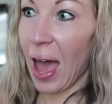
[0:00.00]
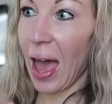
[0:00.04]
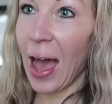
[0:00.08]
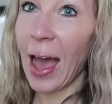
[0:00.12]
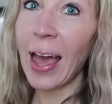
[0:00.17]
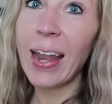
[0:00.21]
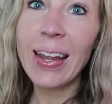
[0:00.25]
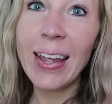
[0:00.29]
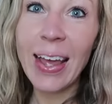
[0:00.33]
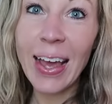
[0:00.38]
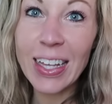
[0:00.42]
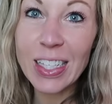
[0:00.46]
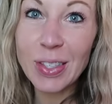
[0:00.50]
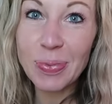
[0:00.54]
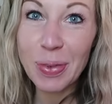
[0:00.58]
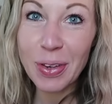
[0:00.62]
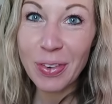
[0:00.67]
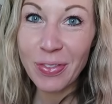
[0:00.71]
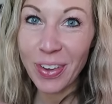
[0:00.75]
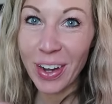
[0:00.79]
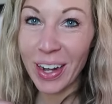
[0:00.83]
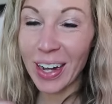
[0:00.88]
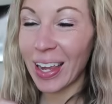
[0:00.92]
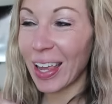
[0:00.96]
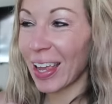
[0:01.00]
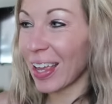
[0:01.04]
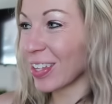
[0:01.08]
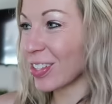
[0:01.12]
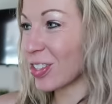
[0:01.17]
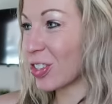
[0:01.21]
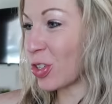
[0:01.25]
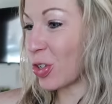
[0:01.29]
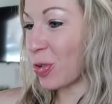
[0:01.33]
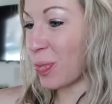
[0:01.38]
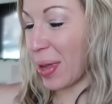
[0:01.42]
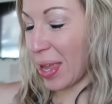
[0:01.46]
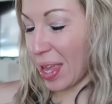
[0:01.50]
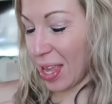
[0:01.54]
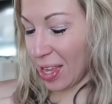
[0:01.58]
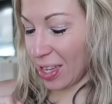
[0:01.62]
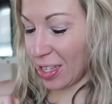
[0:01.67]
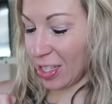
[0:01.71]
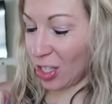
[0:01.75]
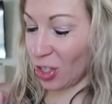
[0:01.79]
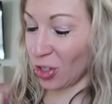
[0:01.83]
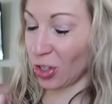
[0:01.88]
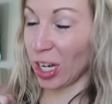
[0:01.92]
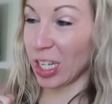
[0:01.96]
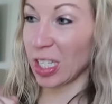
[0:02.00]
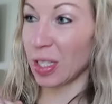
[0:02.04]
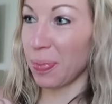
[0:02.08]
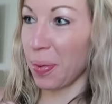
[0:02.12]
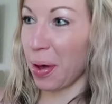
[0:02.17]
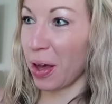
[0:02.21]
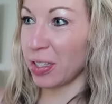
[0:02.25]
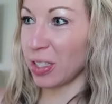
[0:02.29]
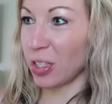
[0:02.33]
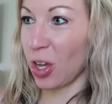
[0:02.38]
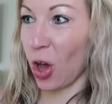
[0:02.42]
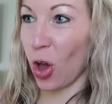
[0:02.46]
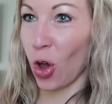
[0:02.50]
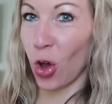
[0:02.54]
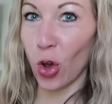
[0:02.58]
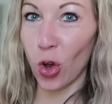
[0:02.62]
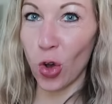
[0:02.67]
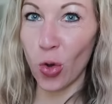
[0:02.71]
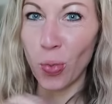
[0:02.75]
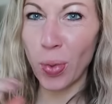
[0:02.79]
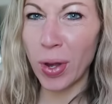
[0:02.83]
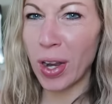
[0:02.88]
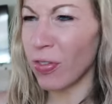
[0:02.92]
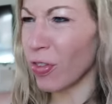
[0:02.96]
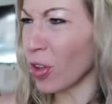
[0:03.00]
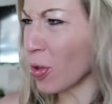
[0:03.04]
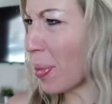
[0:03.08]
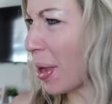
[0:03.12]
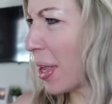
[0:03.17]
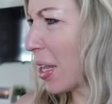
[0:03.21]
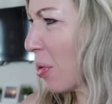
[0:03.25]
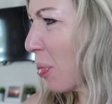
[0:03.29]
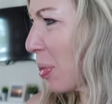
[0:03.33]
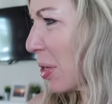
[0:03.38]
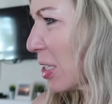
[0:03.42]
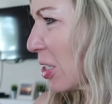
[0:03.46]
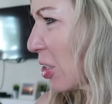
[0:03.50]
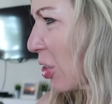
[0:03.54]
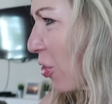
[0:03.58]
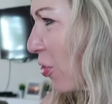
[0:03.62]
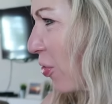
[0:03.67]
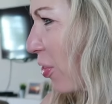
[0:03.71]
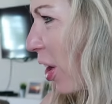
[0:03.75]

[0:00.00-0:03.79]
Addy has been very into making stress balls at home. What have you made them with so